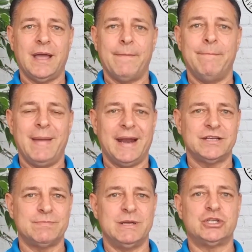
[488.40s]

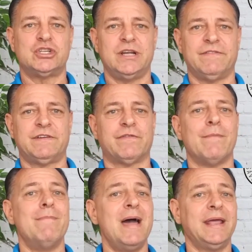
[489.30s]
management shift for
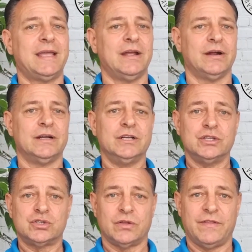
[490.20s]
Medicare
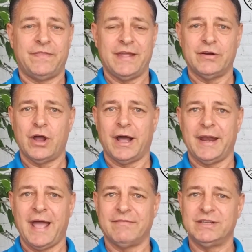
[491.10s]
so that they're not
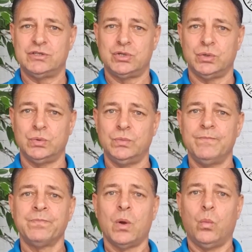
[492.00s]
having to
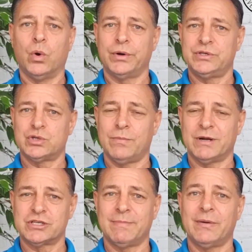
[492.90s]
worry so
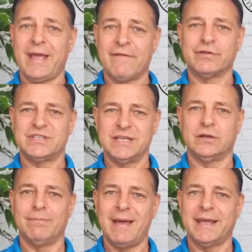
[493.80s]
much about every
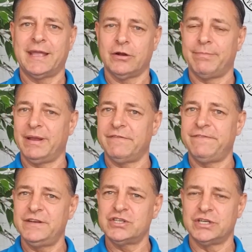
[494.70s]
single Medicare
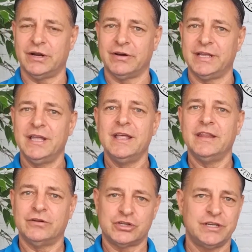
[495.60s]
beneficiary.
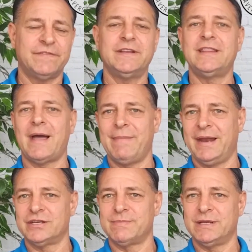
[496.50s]
They're shifting that
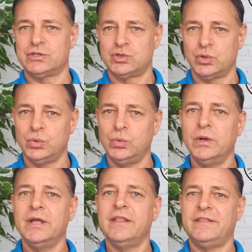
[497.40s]
management to
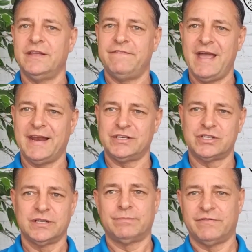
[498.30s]
the
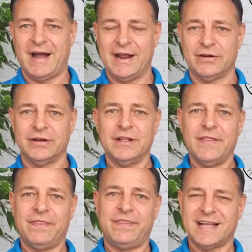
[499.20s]
Advantage provider.
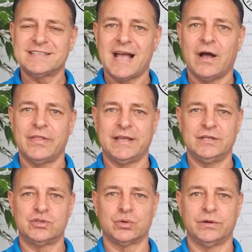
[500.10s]
That's how they
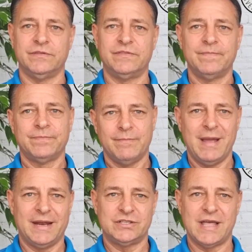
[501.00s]
can sort of
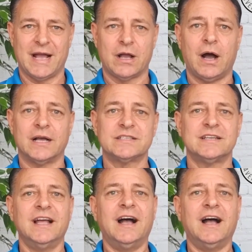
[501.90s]
manage that cost.